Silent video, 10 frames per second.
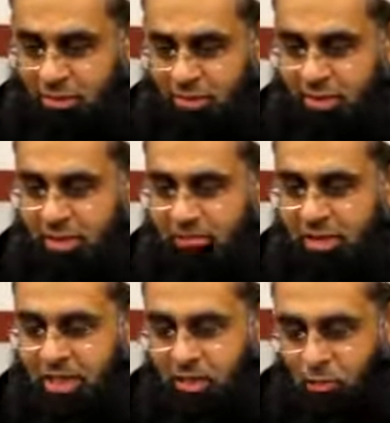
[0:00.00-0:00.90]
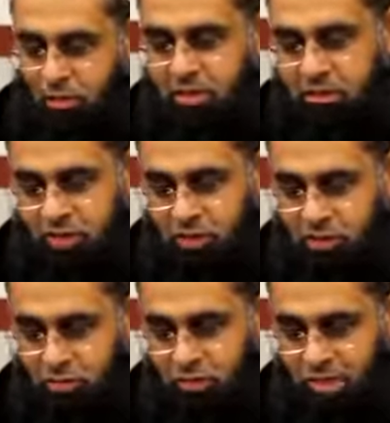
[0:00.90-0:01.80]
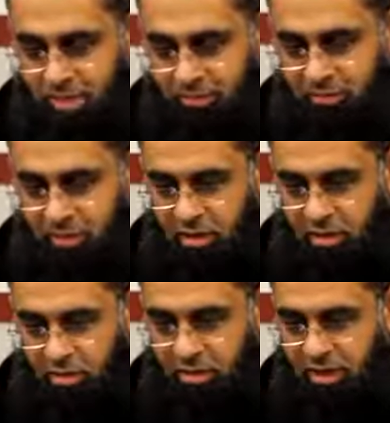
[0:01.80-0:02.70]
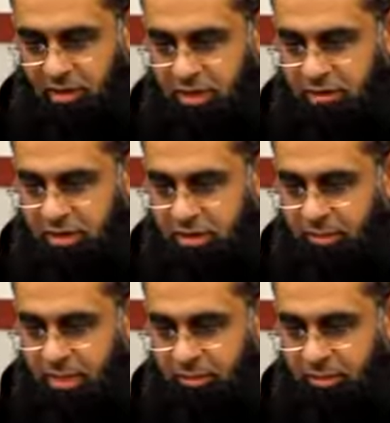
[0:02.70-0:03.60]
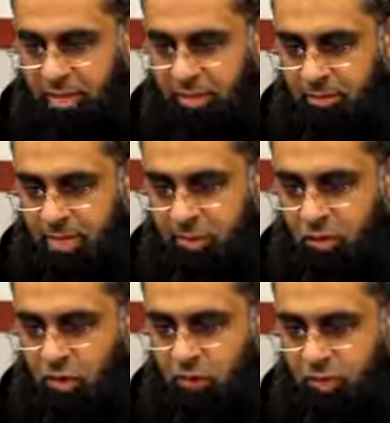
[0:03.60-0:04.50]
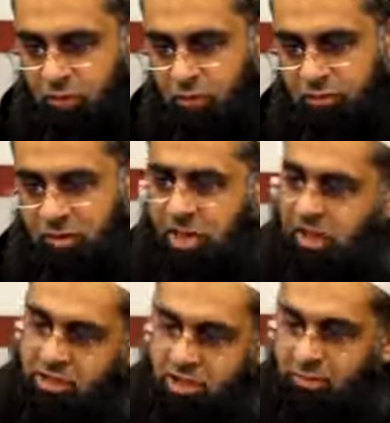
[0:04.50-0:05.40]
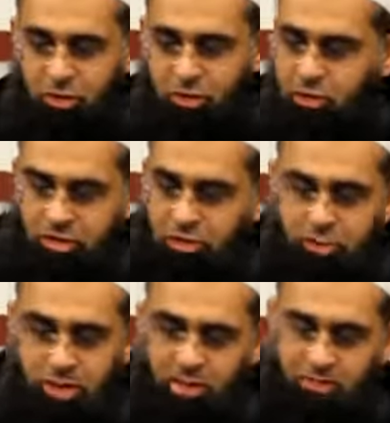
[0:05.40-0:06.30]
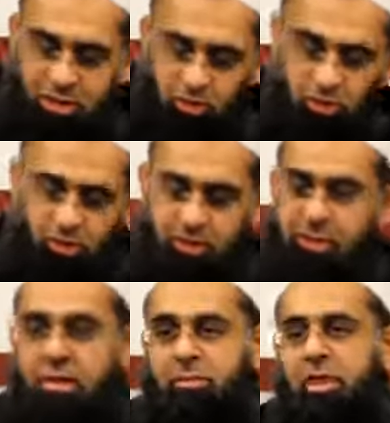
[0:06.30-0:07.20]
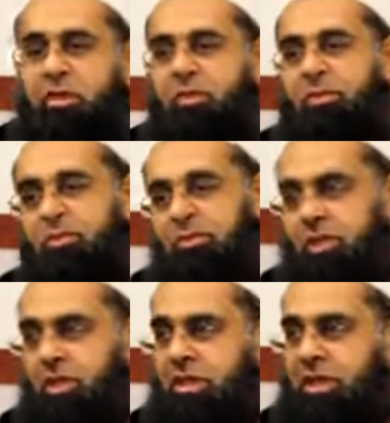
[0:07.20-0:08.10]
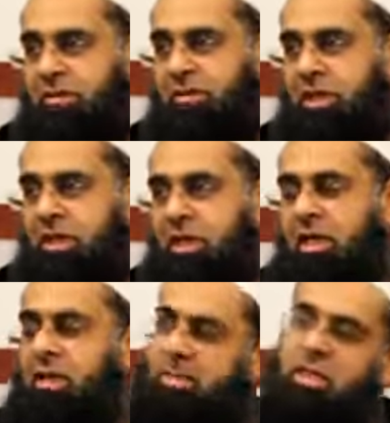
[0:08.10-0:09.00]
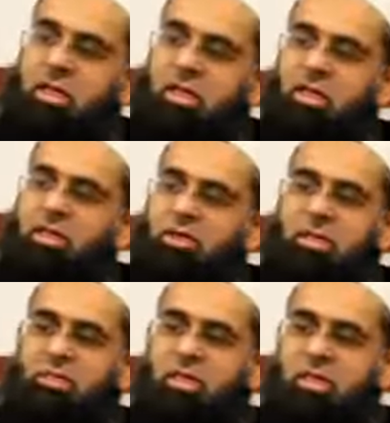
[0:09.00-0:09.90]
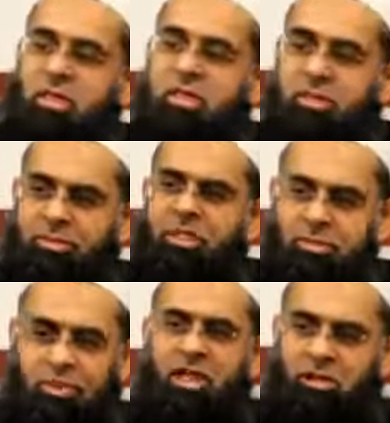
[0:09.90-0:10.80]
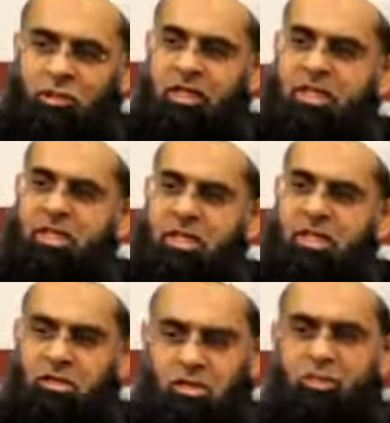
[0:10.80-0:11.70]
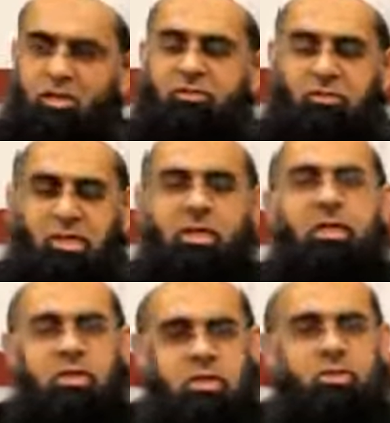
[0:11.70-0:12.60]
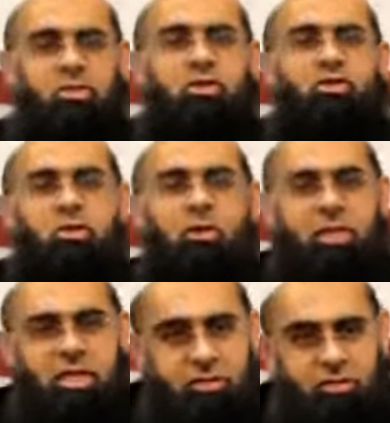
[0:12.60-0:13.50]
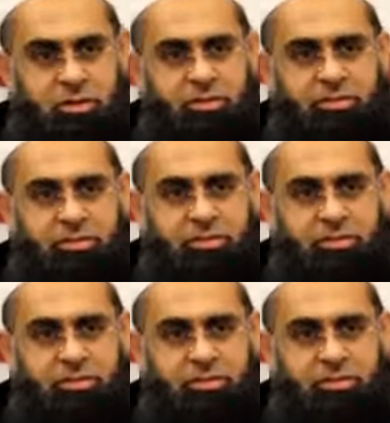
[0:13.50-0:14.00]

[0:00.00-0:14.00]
right? What do you tell them? Also, I think I'm disobeying them by not removing my hijab. You're not disobeying them at all by not removing your hijab. But you know, some children, I do want to say, just to be fair, some people do go a bit extreme.